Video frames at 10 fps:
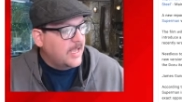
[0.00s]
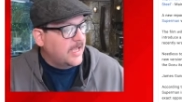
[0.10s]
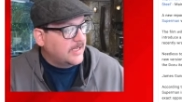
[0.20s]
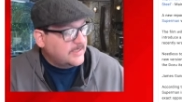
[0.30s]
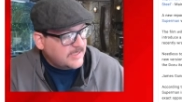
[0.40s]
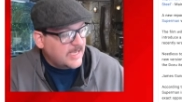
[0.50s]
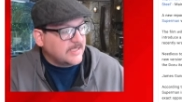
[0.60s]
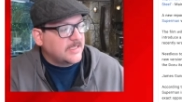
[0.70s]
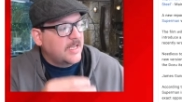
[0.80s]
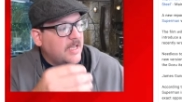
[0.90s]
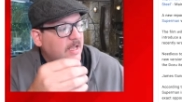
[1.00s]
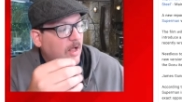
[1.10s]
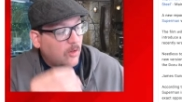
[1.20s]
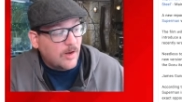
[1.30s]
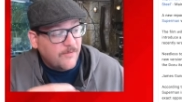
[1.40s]
It says,
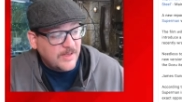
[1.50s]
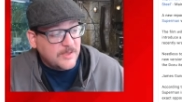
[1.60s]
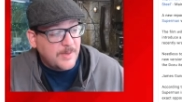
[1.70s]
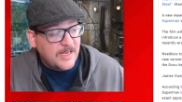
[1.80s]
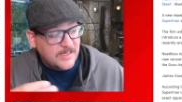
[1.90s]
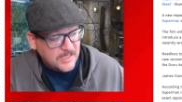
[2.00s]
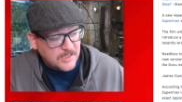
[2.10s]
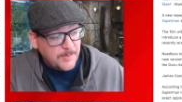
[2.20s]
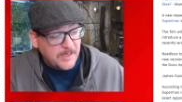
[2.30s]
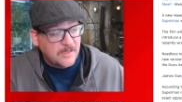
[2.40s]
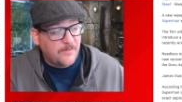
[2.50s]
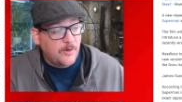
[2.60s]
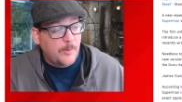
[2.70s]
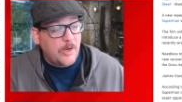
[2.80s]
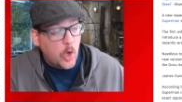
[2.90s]
a lot of fans have been anticipating the
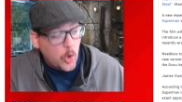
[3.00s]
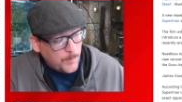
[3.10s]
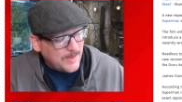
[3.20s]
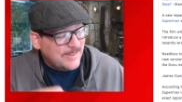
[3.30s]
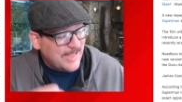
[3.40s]
film and hoping